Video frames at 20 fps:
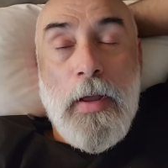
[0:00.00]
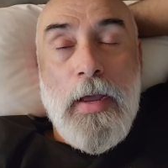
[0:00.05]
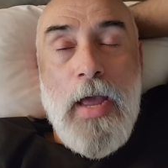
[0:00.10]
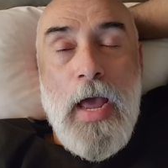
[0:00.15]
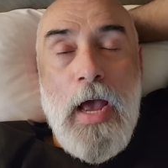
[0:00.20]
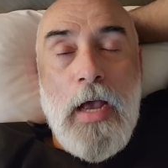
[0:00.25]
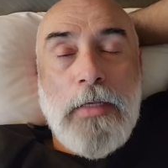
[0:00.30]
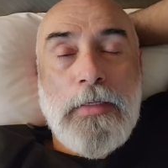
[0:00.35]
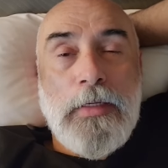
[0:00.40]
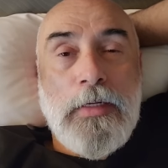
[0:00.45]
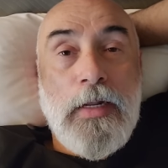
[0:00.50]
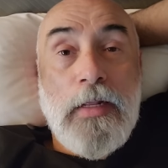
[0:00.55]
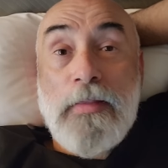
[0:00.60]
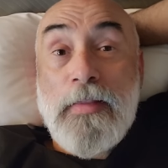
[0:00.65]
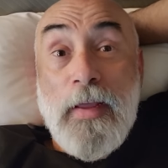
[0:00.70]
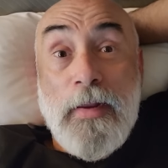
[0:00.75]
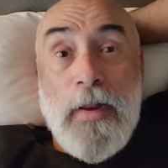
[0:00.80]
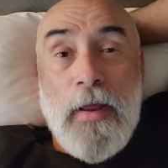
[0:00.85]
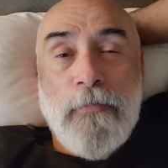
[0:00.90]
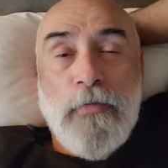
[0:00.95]
by
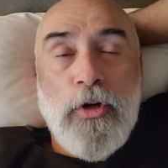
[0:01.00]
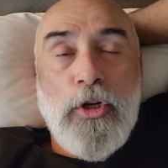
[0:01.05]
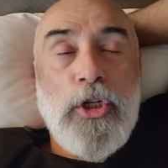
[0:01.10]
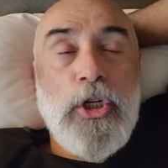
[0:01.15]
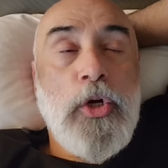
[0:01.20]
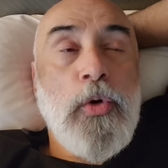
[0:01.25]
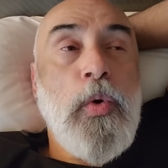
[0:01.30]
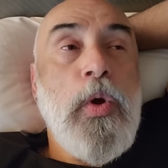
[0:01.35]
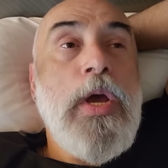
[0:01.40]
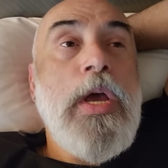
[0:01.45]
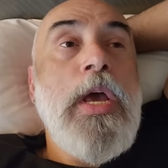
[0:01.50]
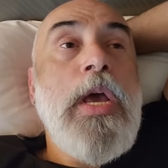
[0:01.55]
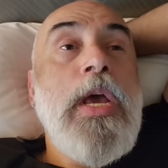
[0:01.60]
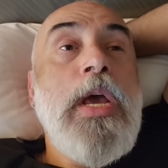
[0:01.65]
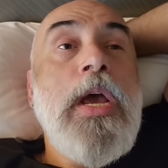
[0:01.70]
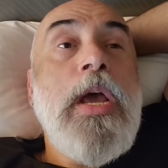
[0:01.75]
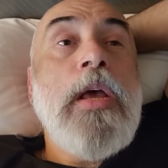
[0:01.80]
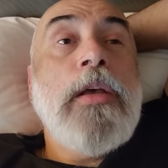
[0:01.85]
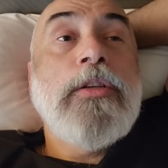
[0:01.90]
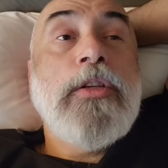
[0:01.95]
accident. They never do.
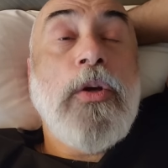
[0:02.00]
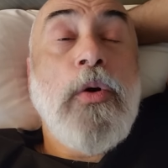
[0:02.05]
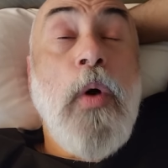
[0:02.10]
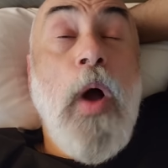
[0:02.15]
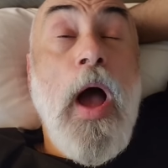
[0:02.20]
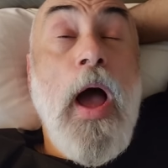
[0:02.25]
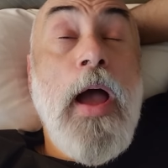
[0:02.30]
So